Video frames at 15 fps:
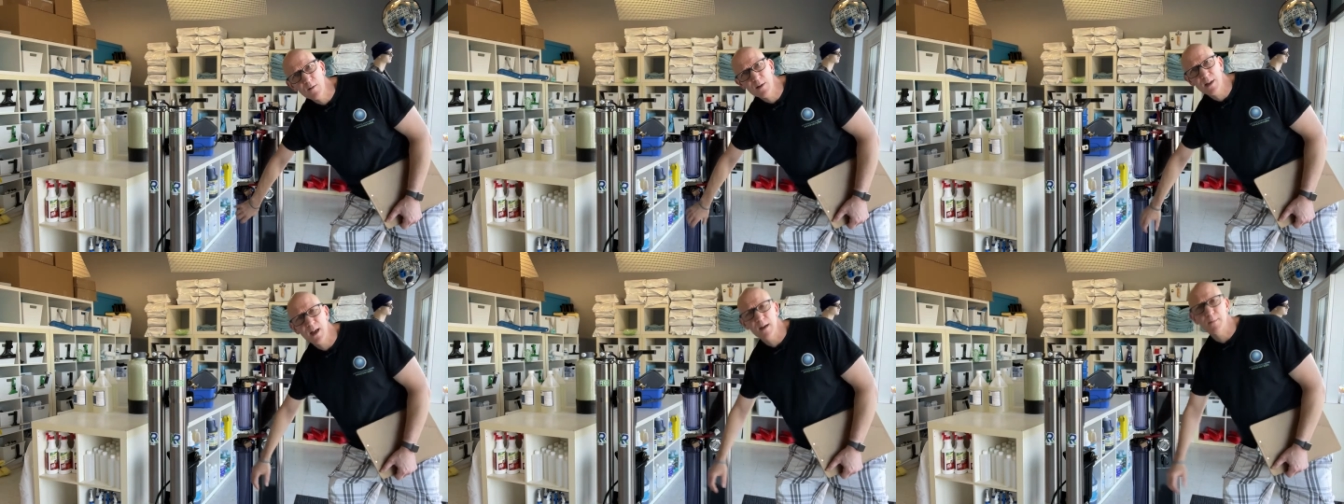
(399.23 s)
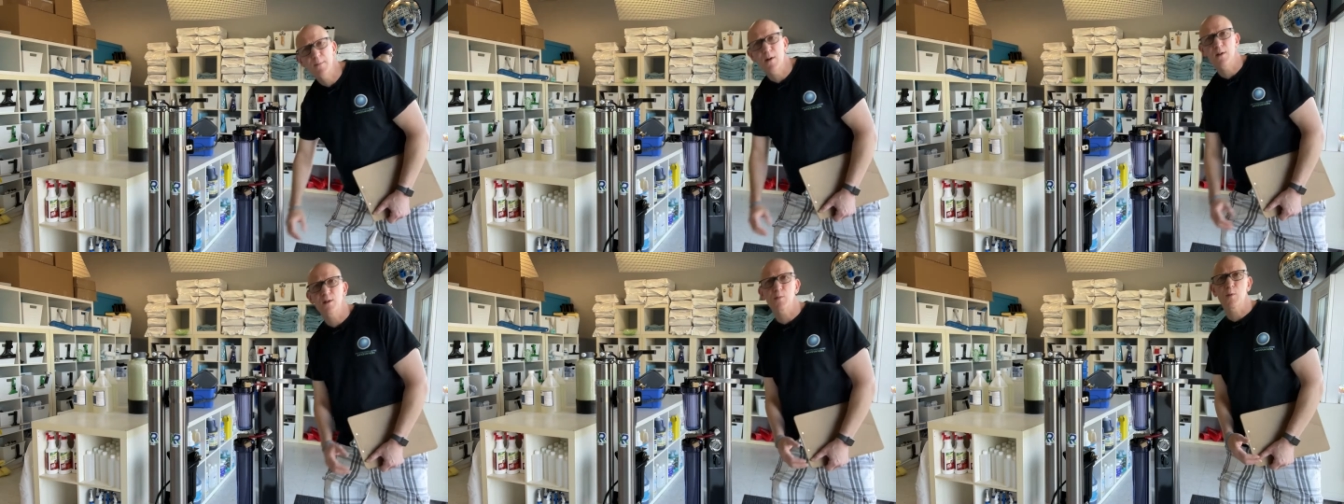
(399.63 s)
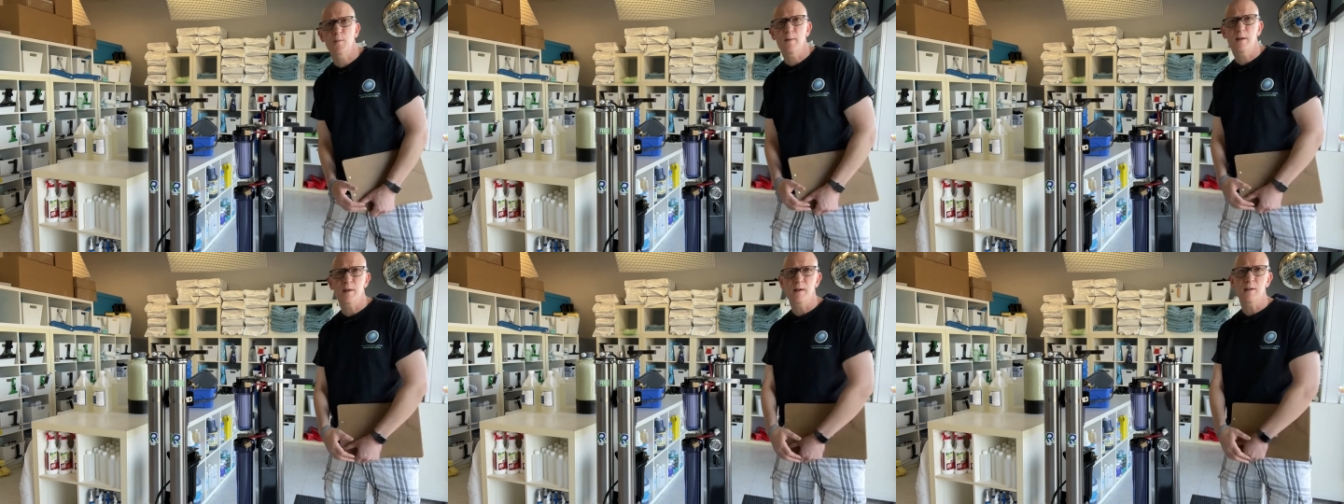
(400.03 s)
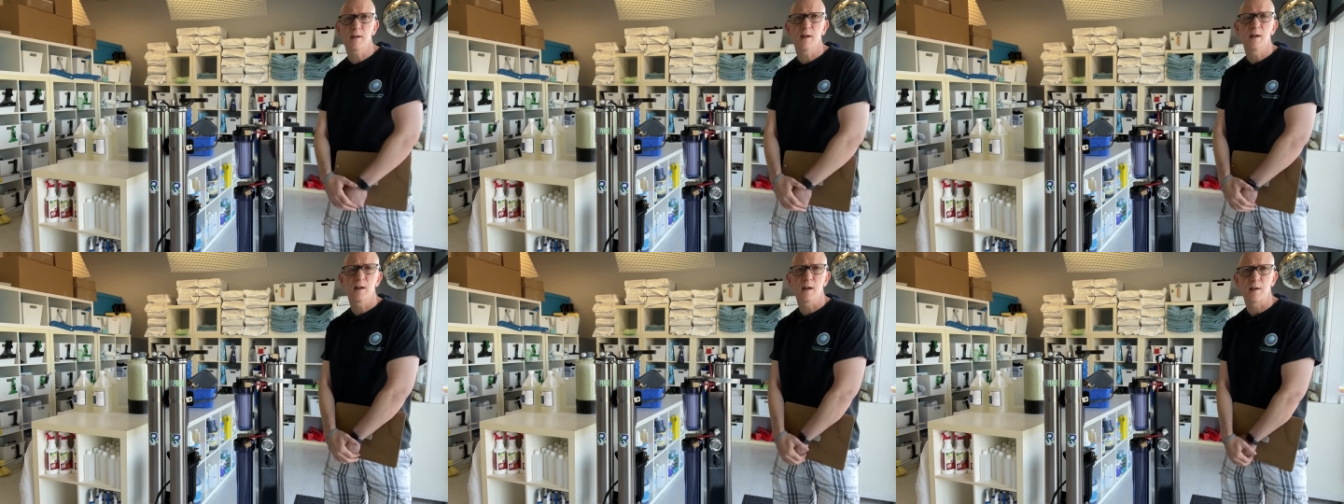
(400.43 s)
with 10 parts per million
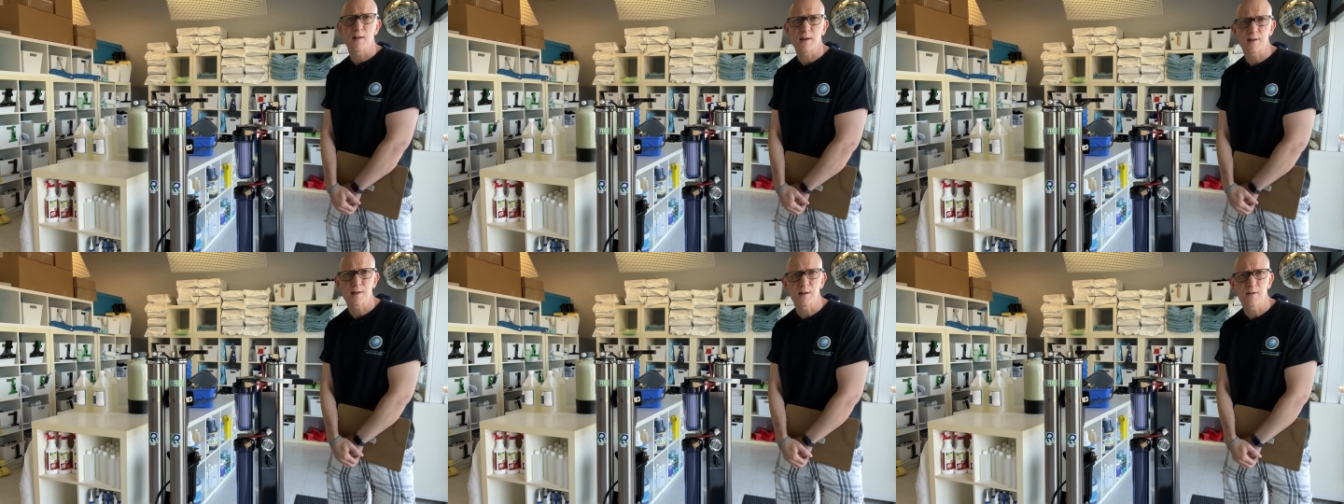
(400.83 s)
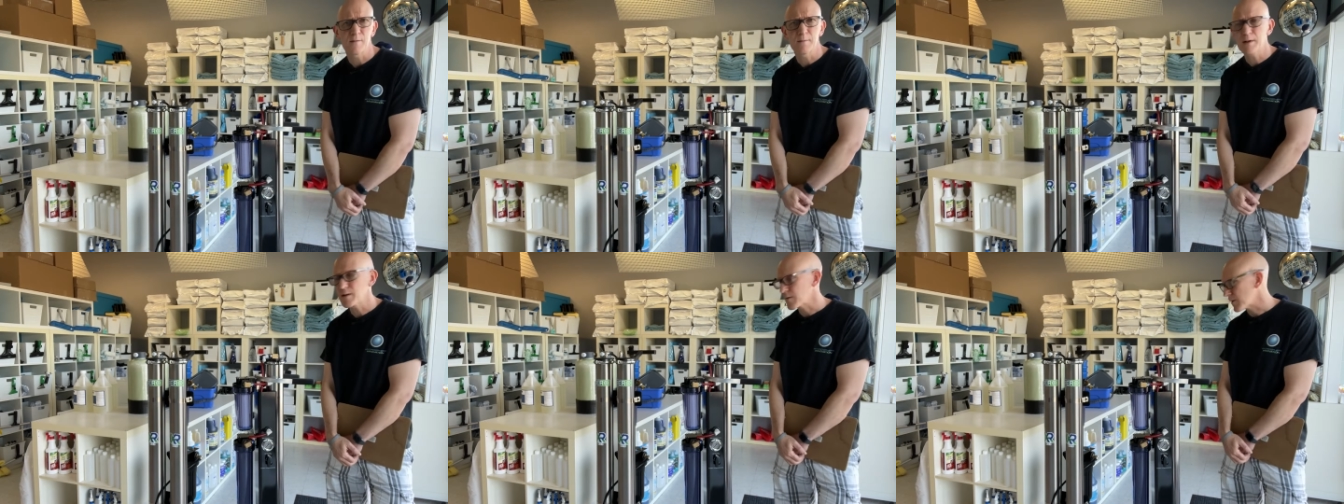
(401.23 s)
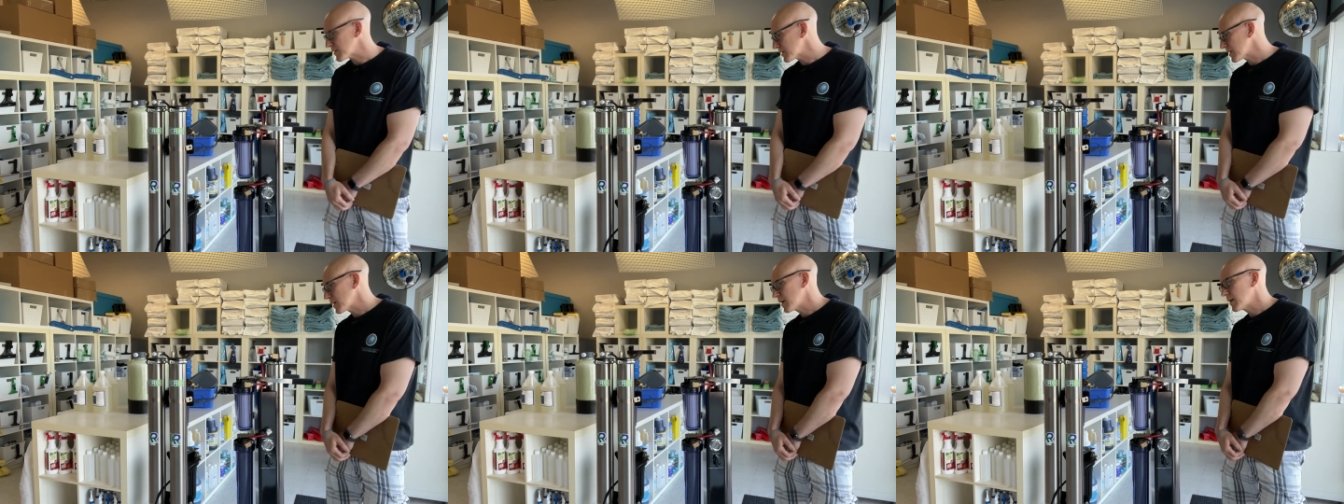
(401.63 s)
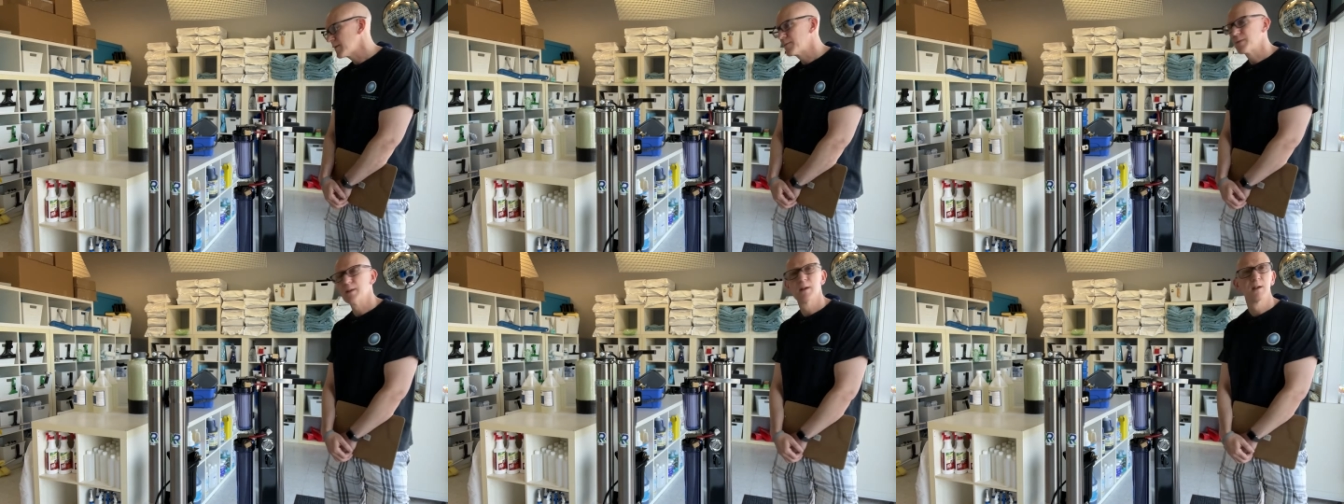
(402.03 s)
collection of minerals.
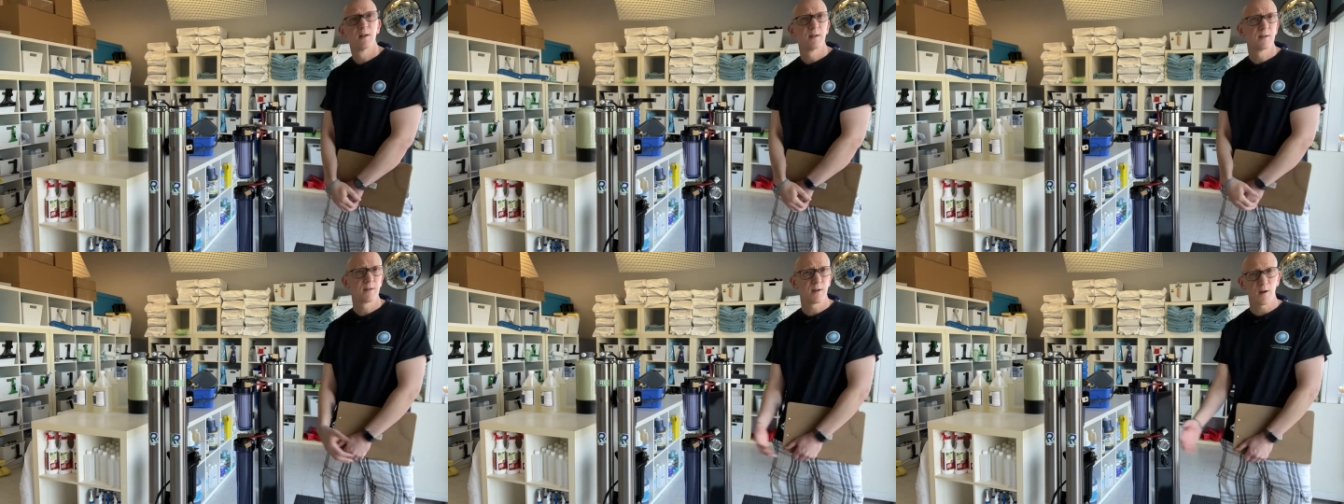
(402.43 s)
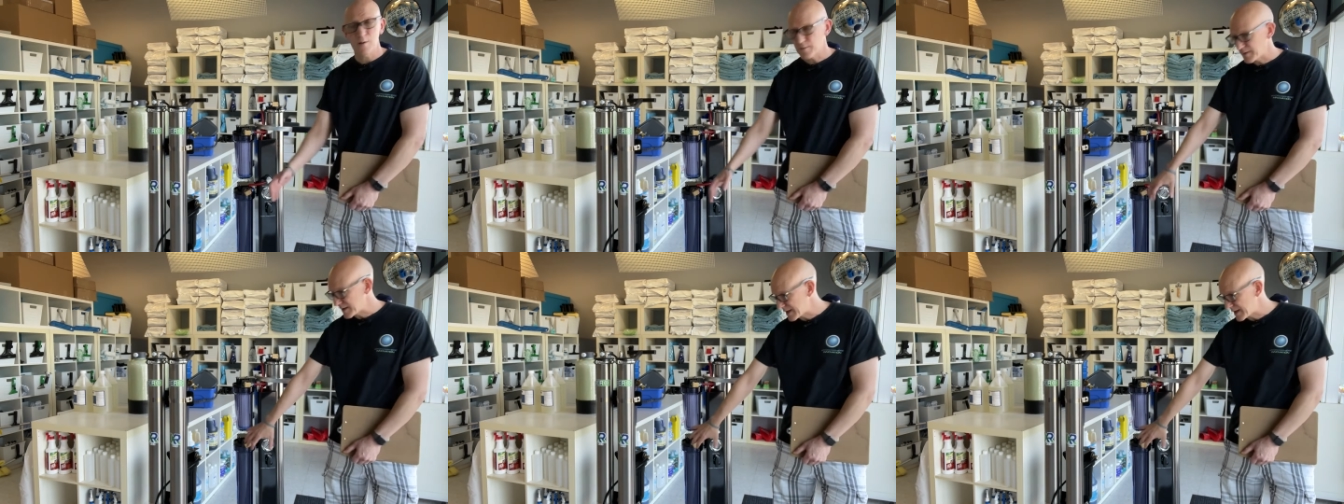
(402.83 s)
So the